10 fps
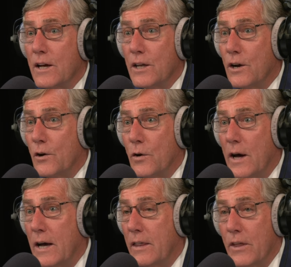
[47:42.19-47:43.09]
you know,
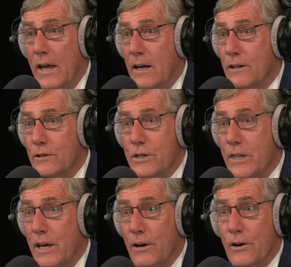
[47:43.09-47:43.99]
uh, the Eccles
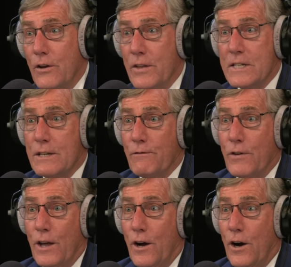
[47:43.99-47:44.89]
Theater and the
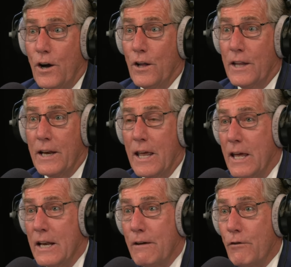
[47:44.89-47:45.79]
Symphony Hall, and,
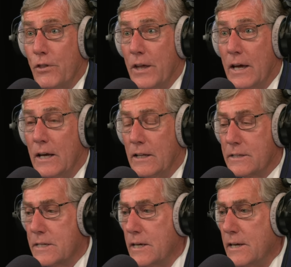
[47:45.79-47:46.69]
yeah. and everything
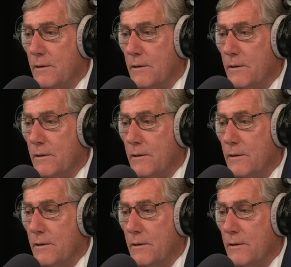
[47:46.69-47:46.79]
else.